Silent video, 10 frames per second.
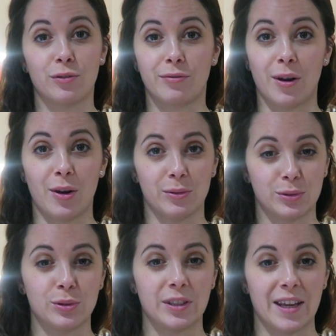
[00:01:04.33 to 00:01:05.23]
to follow
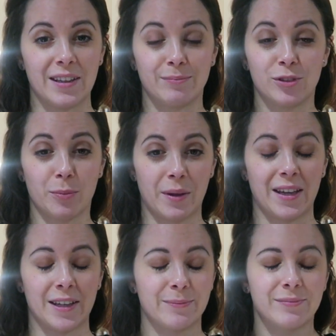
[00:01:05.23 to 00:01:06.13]
today to
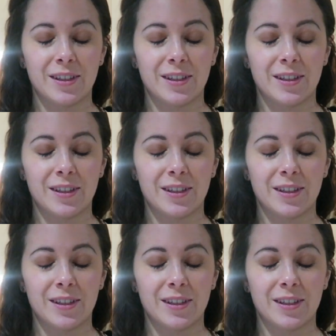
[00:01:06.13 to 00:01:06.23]
make,